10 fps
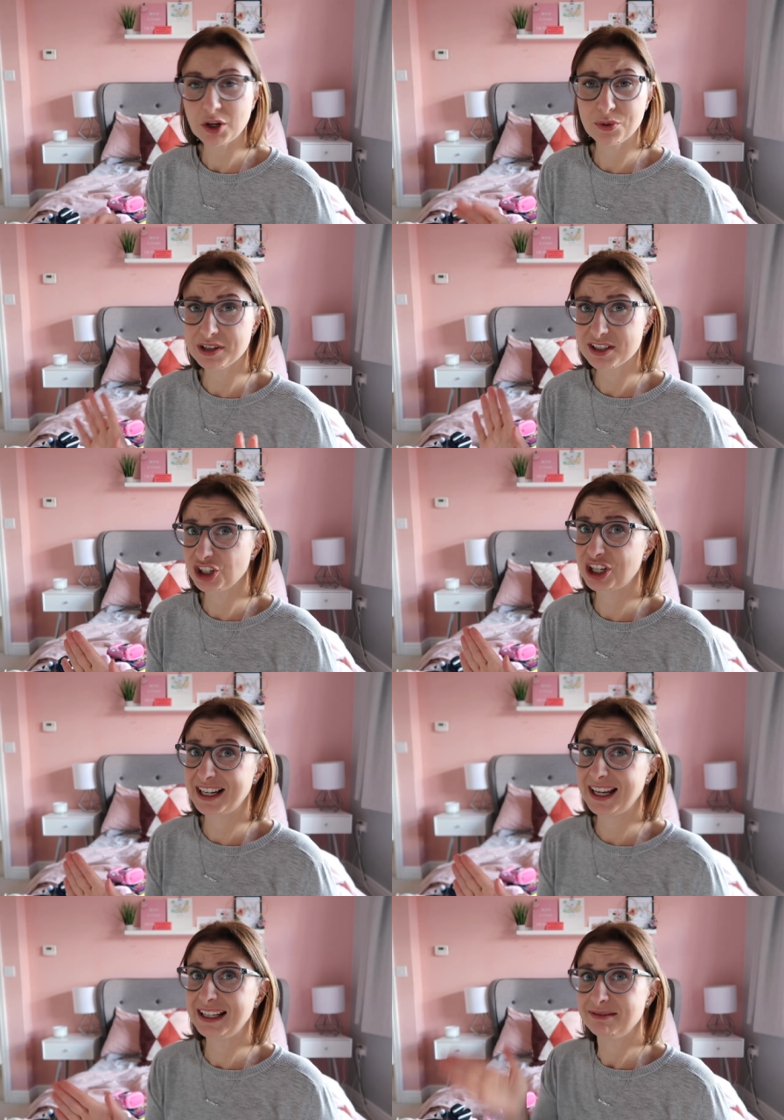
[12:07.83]
Whereas
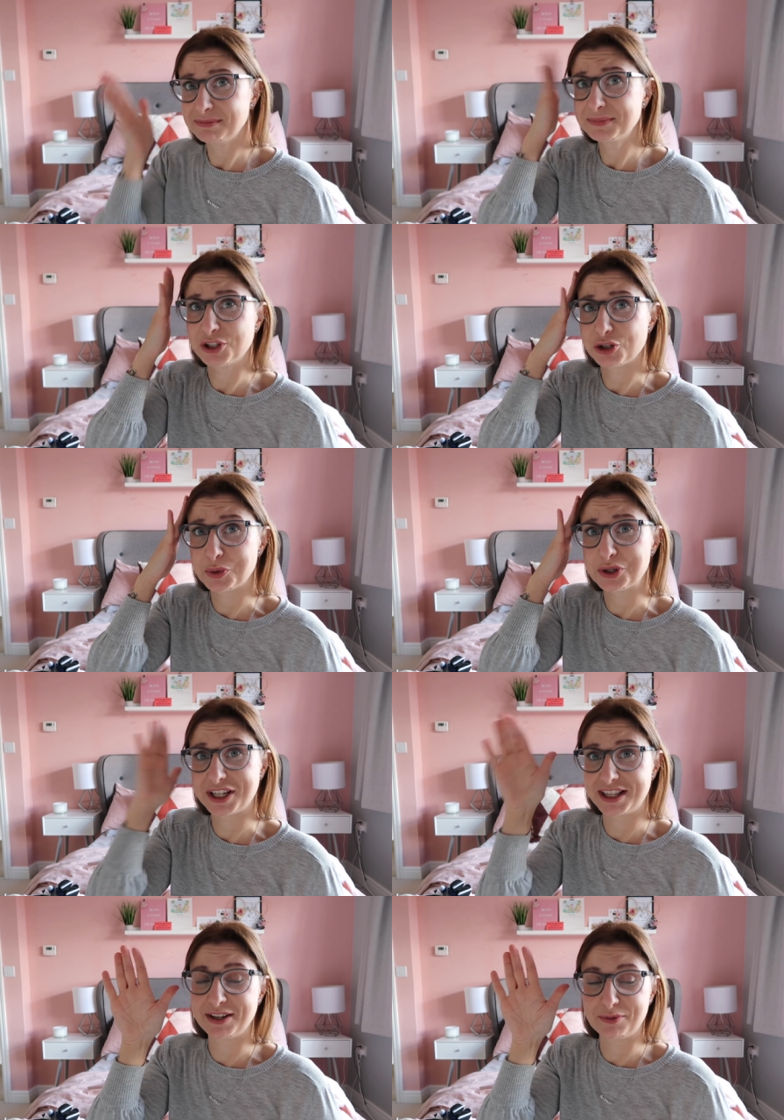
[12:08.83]
luckily, touch wood,
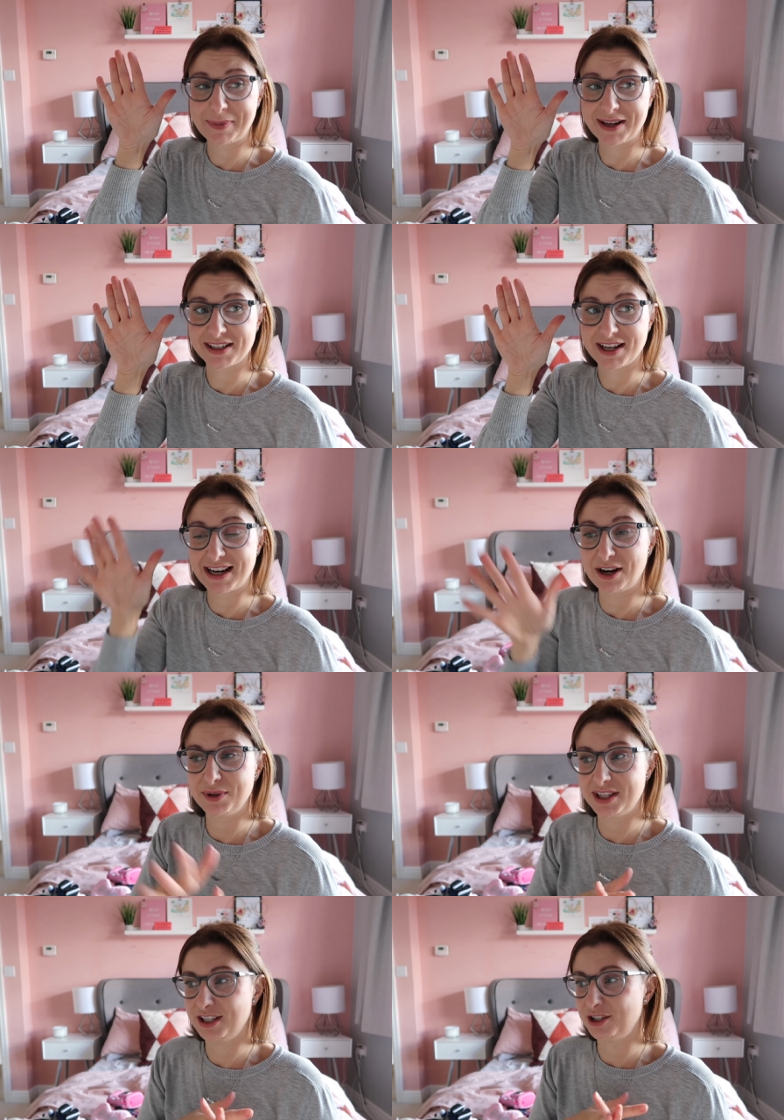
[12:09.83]
I think we're past that now
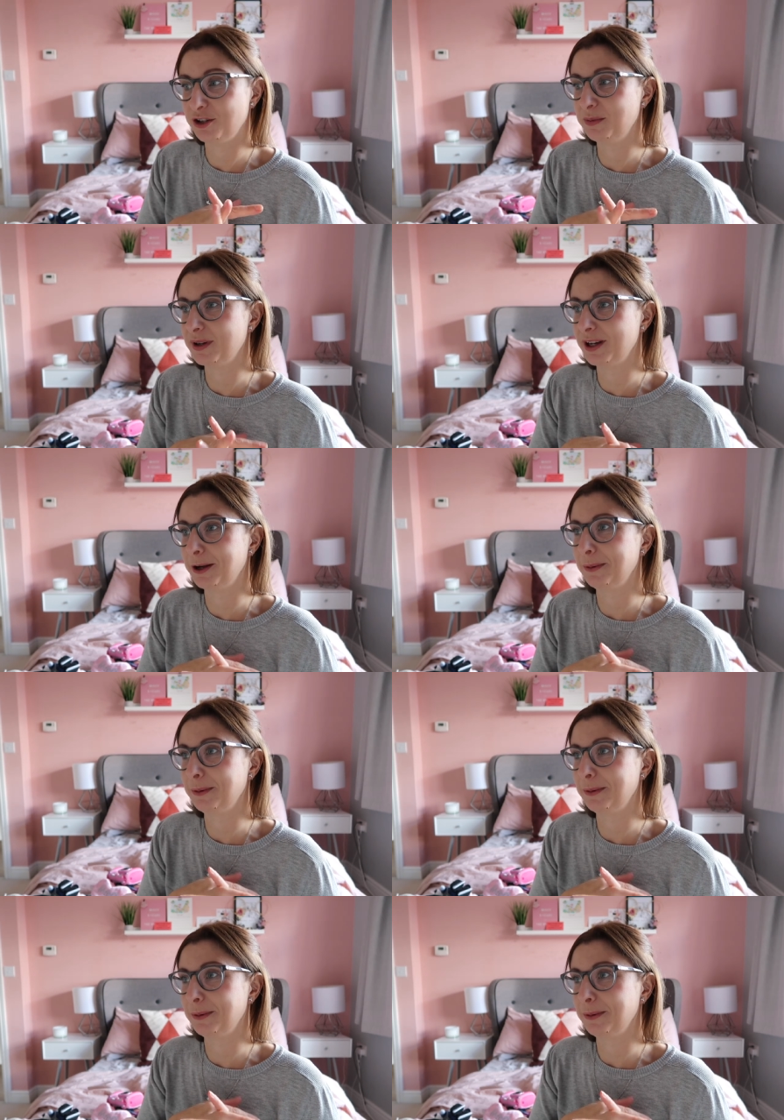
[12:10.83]
with these two, but